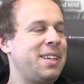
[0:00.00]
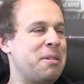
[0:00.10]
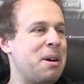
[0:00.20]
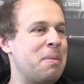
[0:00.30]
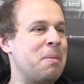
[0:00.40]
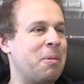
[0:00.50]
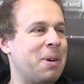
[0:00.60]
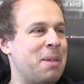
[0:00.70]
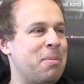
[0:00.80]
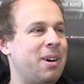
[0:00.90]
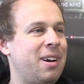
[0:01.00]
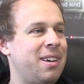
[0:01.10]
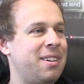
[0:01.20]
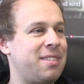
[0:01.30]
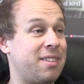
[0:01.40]
I remember when I
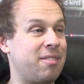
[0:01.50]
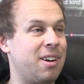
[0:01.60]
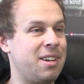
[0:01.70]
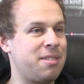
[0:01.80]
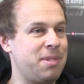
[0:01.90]
bought Sunrise,